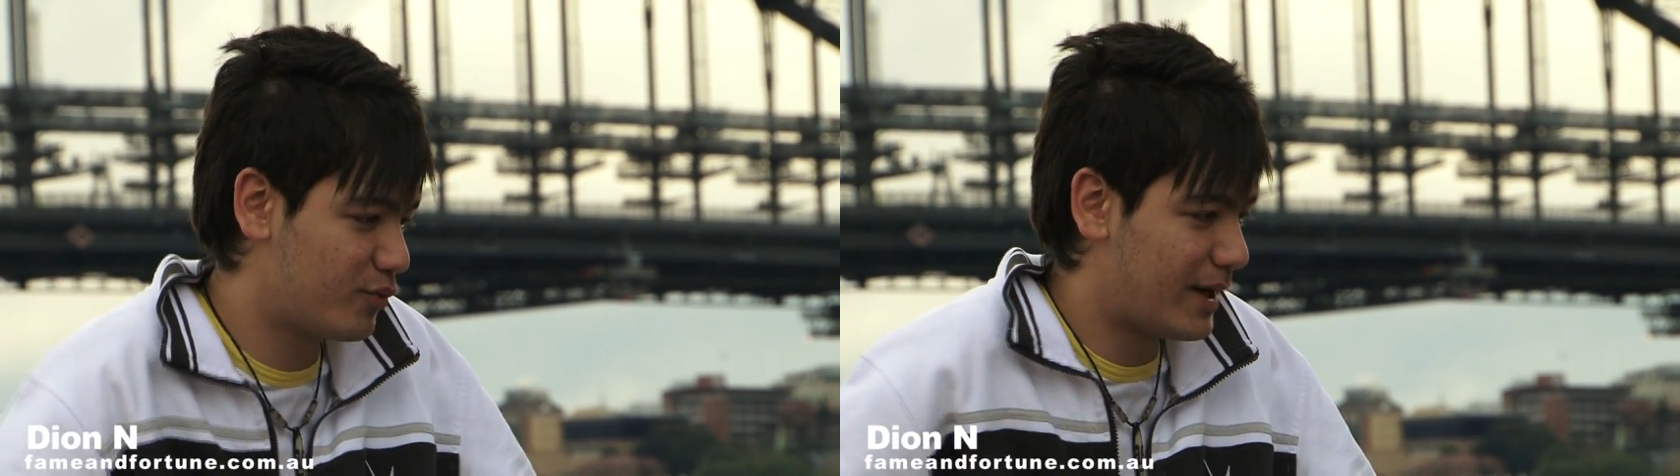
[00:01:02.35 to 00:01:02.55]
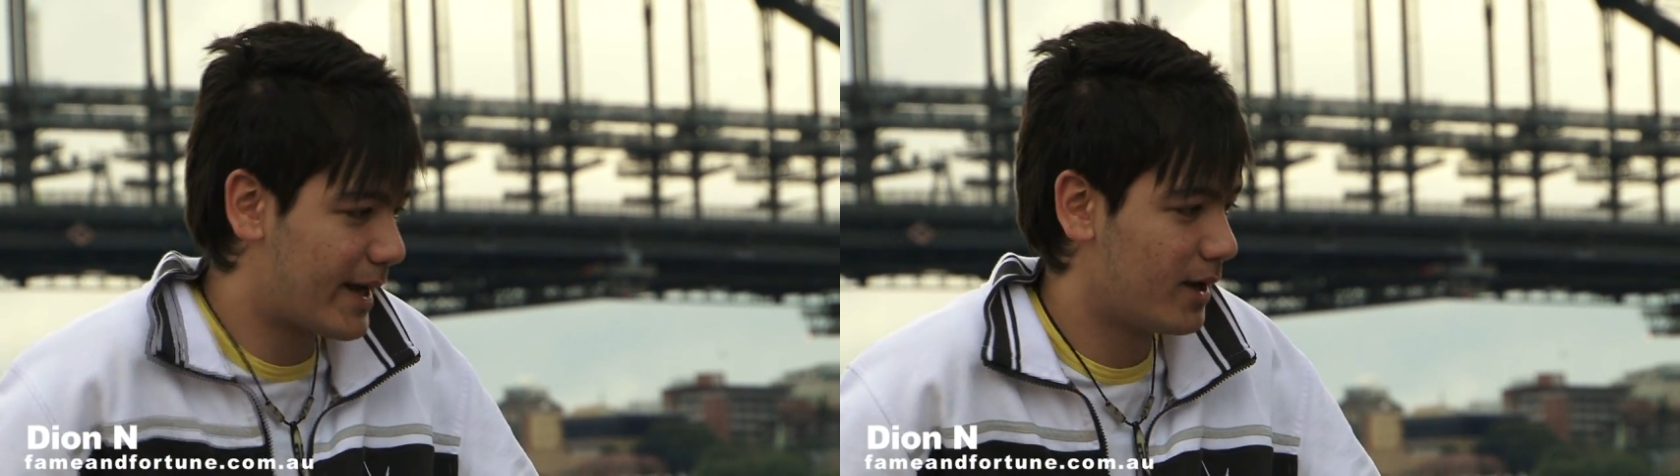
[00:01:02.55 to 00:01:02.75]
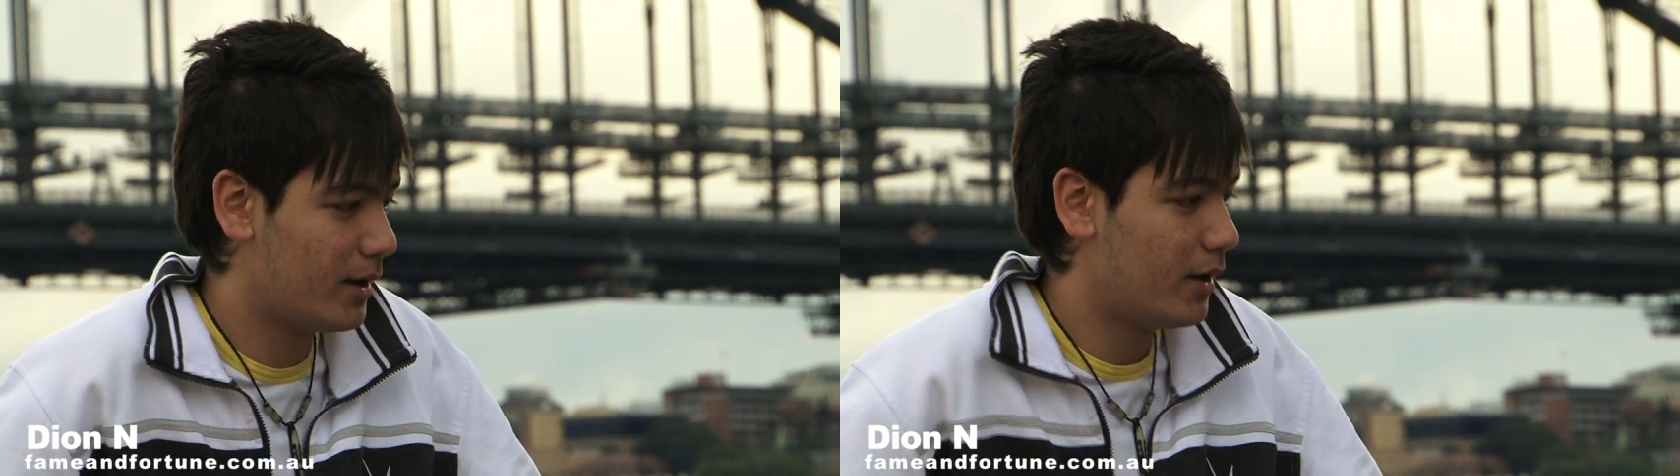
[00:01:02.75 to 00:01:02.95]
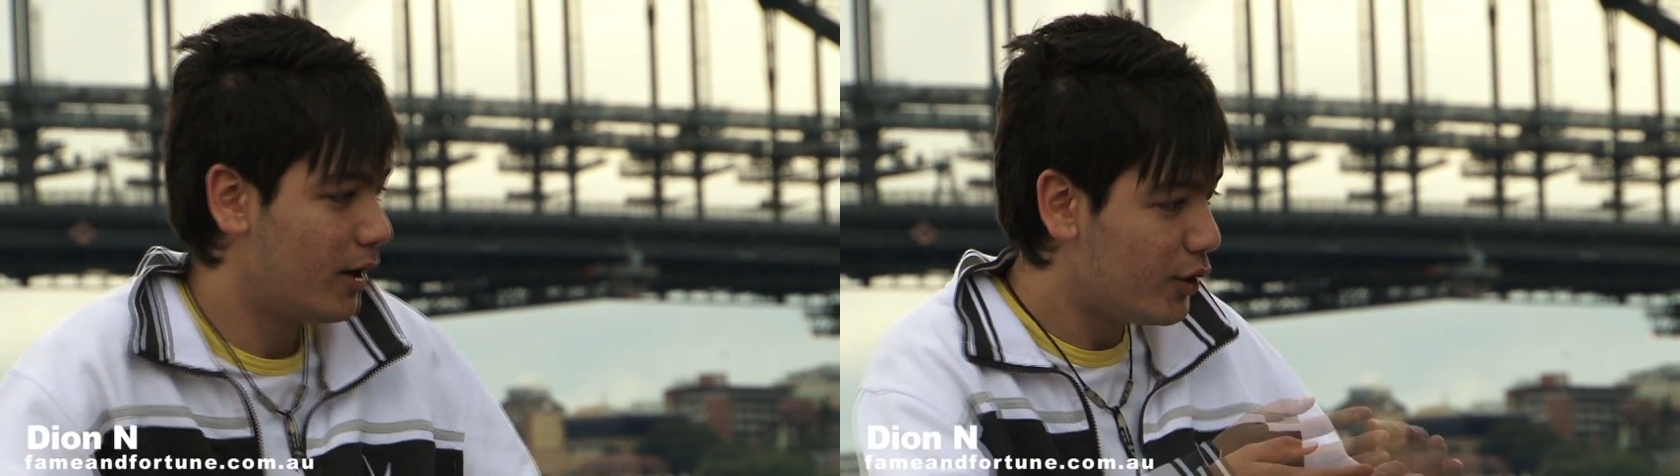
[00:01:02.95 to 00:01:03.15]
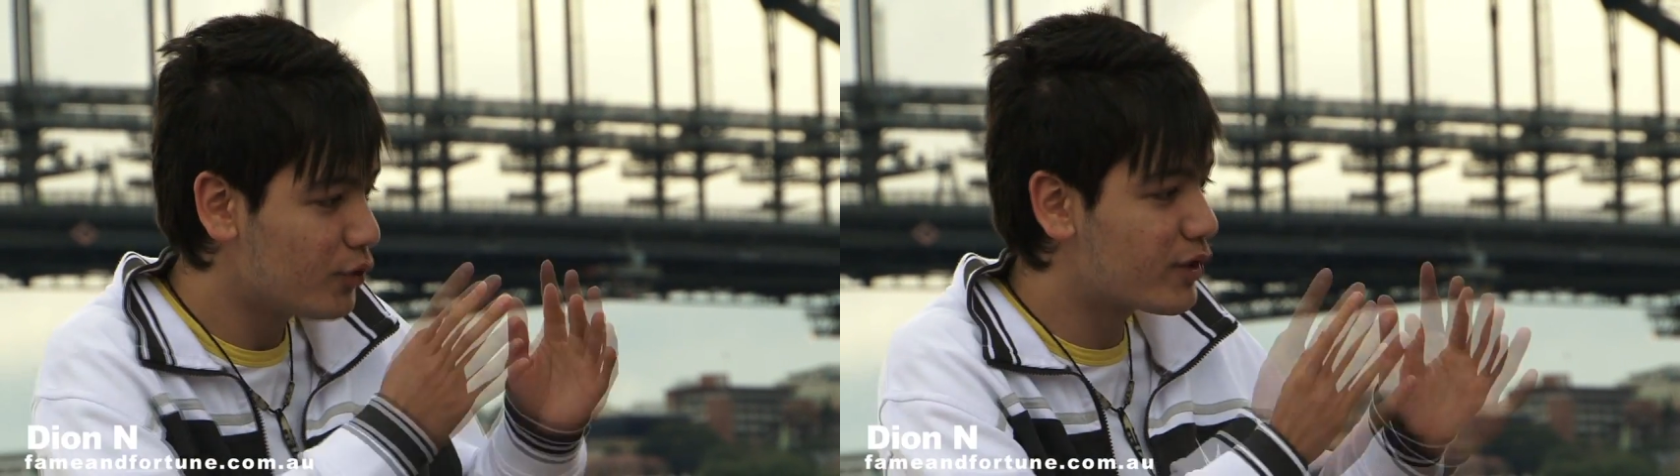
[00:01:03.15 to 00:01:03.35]
be like,
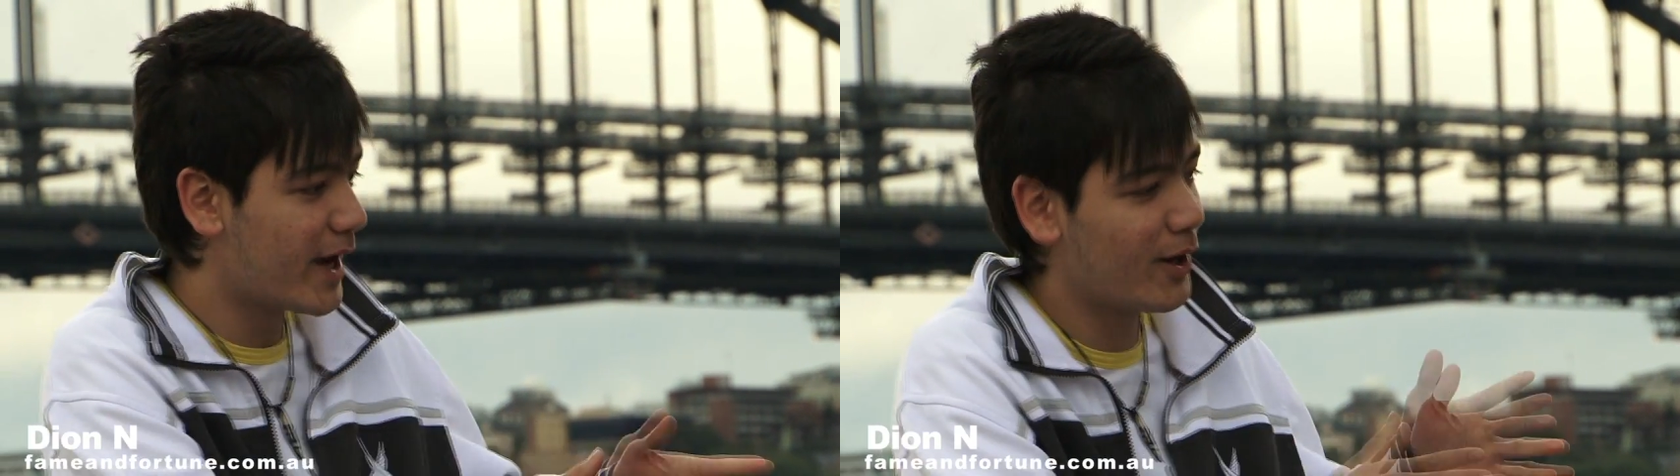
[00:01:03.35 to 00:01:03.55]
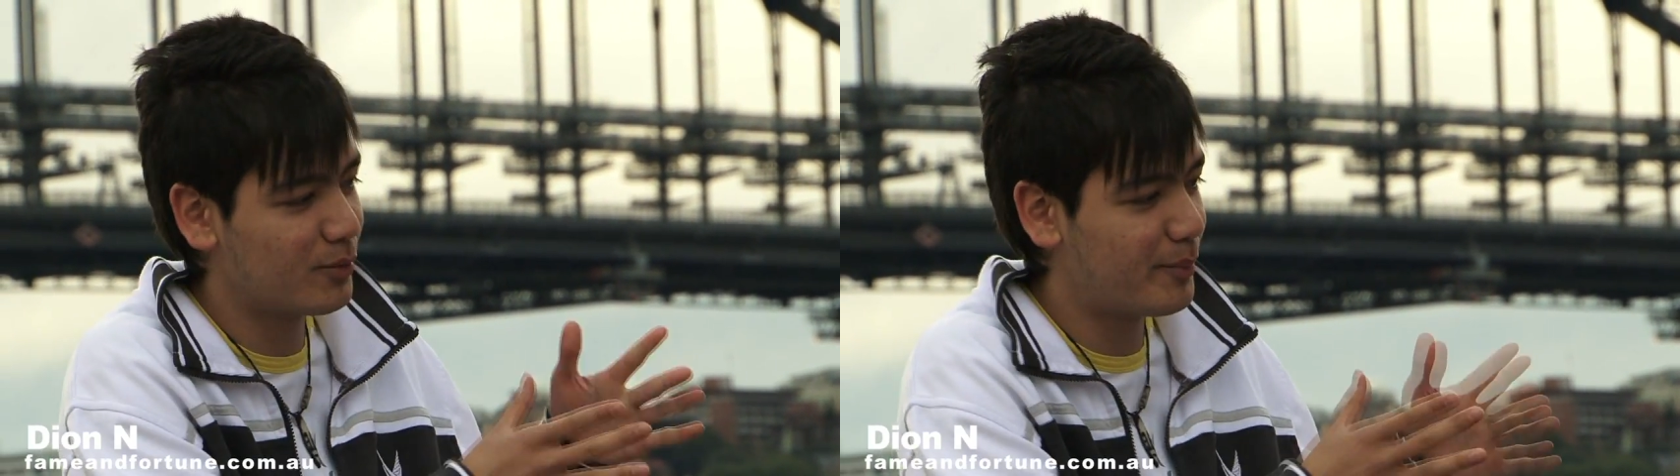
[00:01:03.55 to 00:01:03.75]
you cannot